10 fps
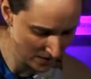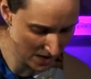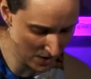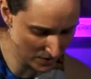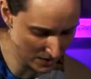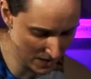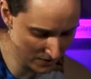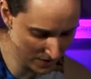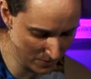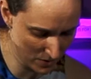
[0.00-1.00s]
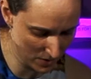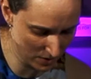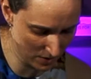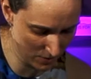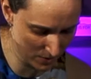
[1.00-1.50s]
I definitely put a
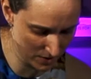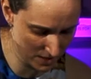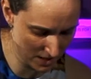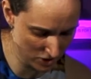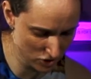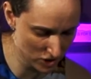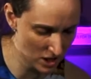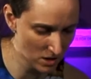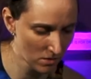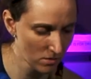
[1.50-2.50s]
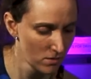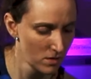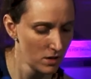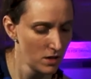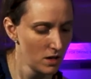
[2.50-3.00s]
little bit of texture here,
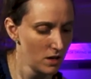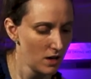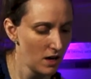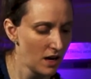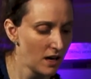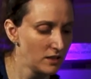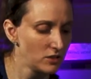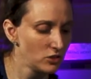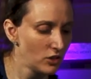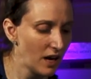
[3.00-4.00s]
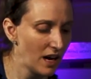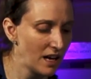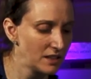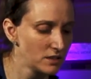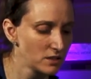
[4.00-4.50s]
and you
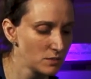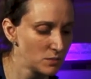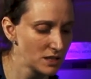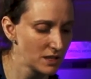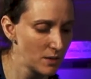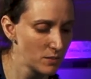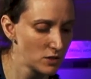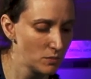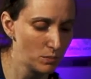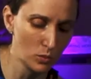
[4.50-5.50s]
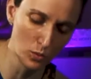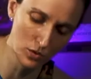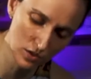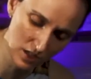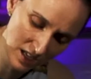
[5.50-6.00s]
add some slip to
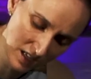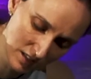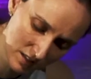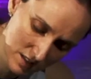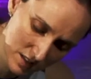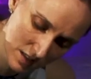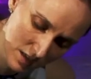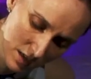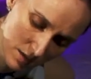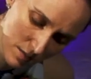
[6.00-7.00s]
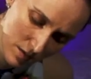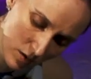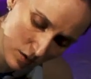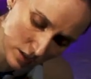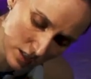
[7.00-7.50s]
both ends
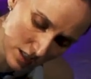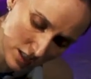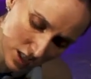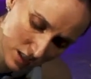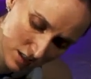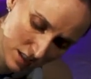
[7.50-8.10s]
onto the chicken's